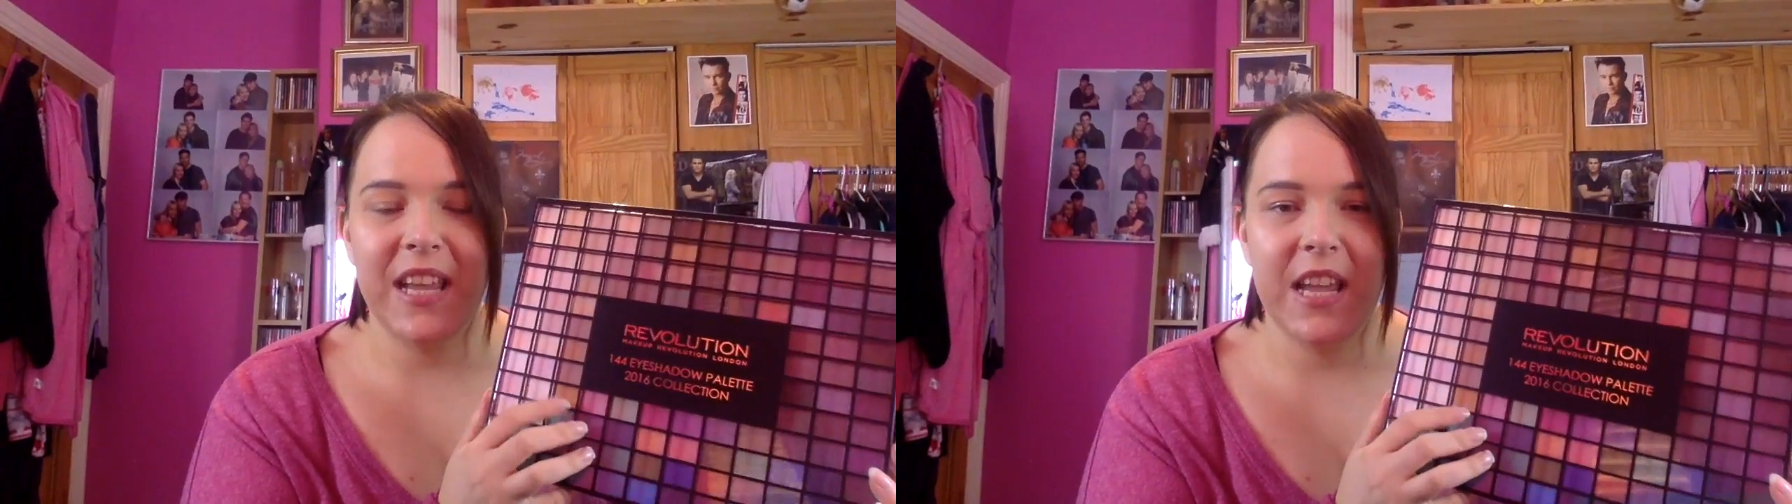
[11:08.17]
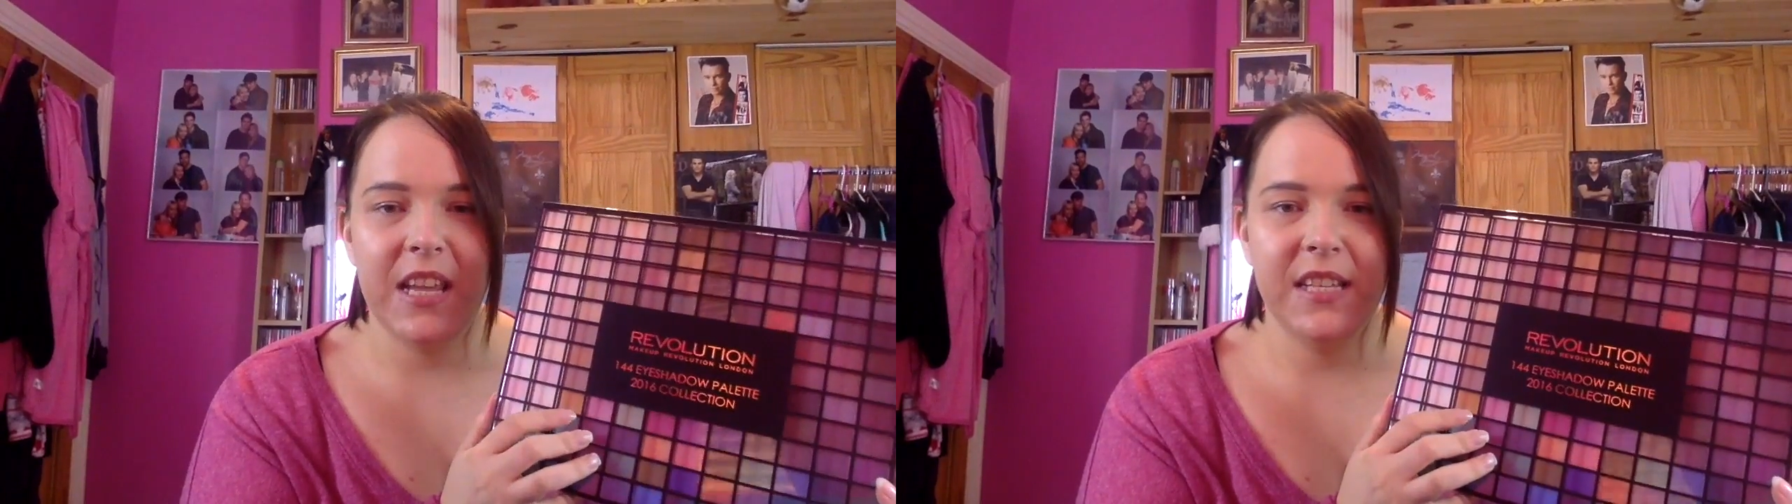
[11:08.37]

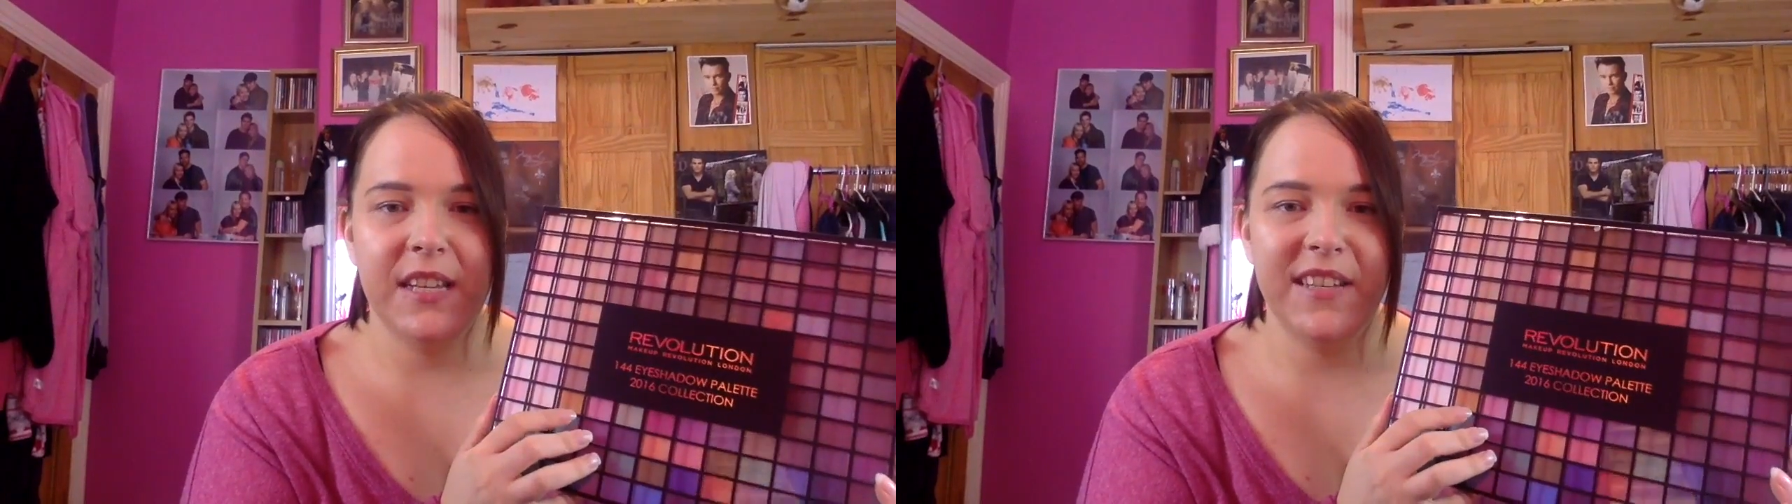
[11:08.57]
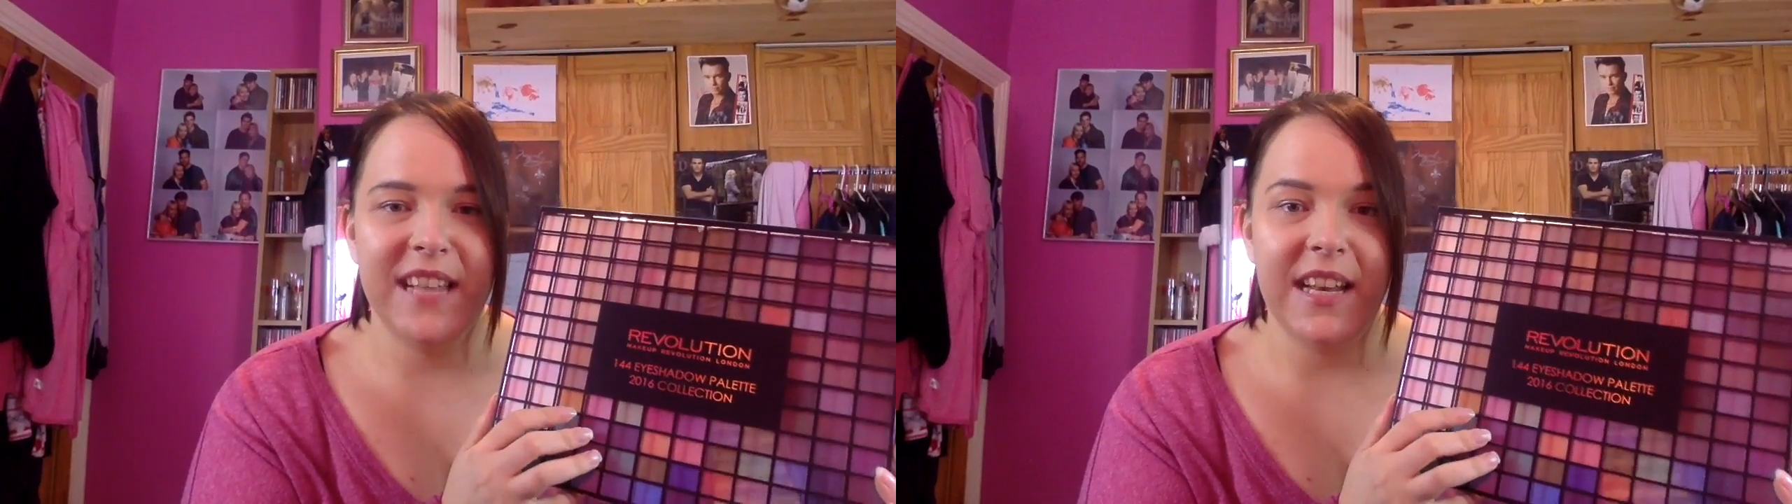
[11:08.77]
a
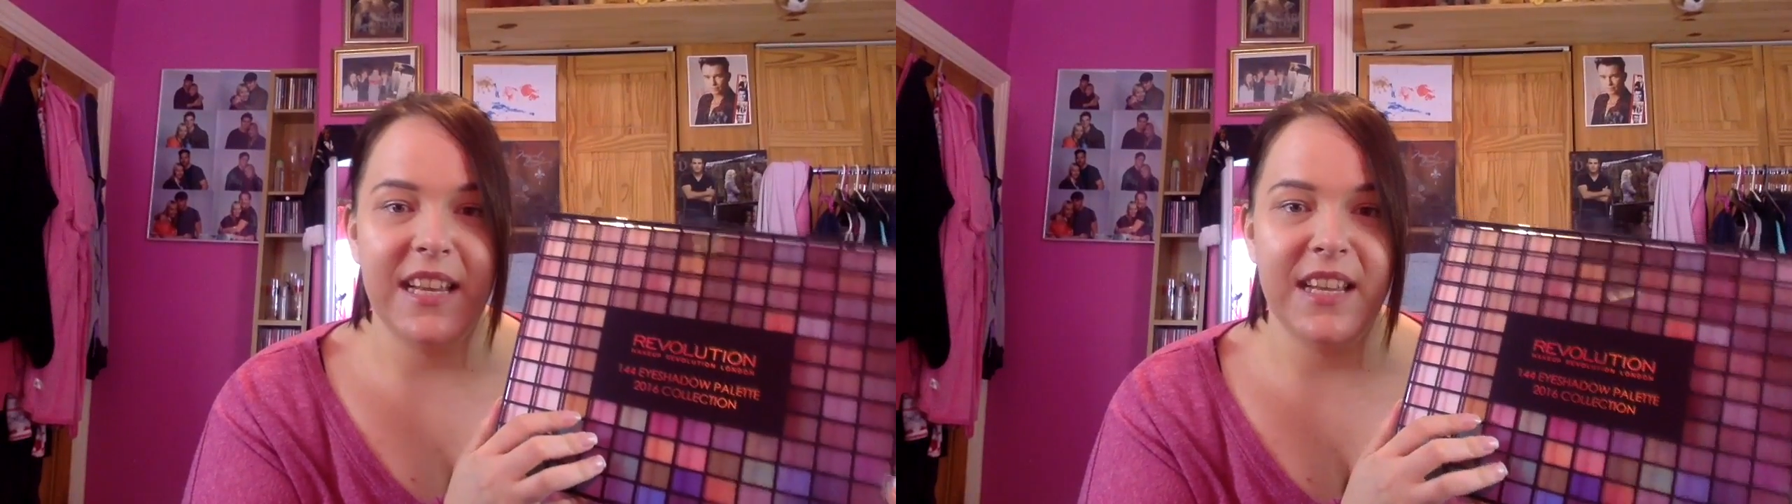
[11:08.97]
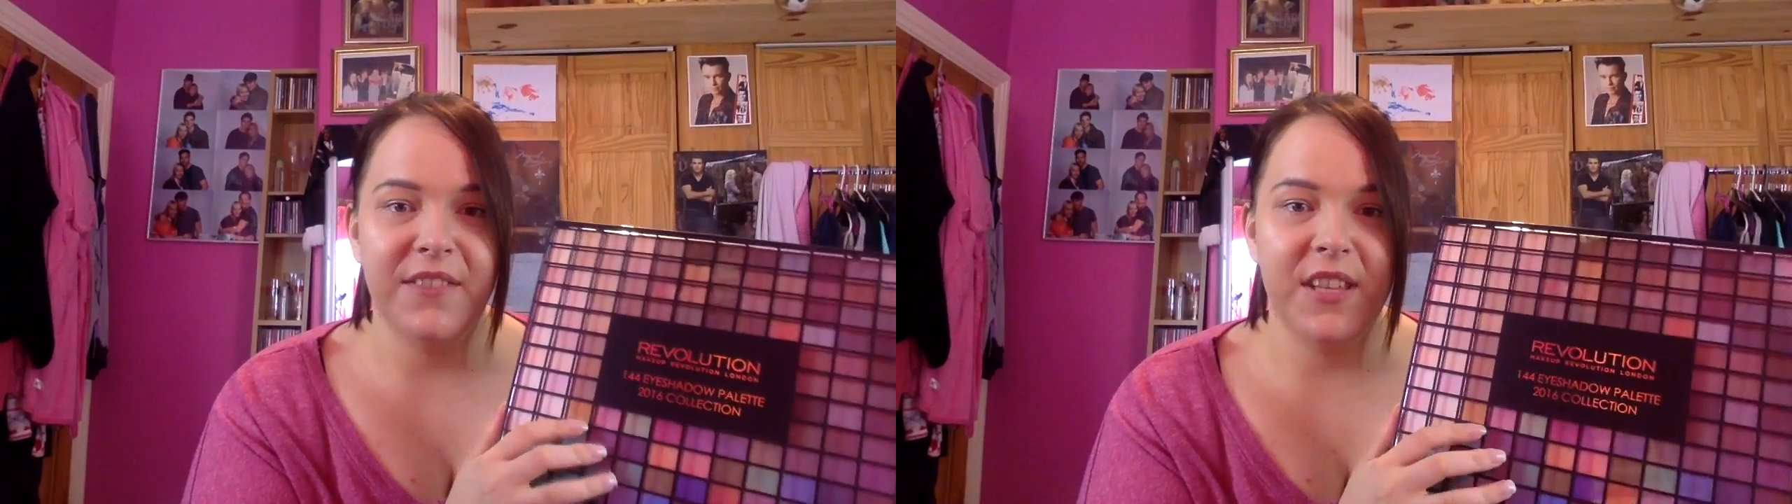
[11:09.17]
Secret Santa
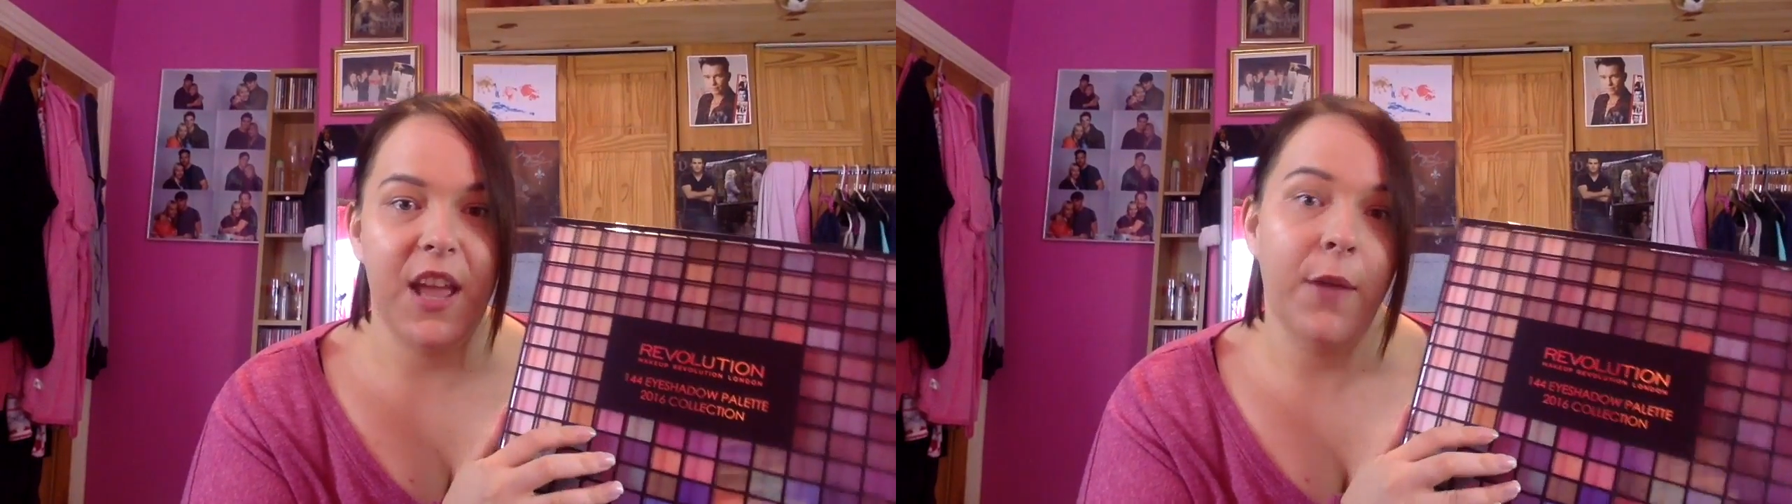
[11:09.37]
gift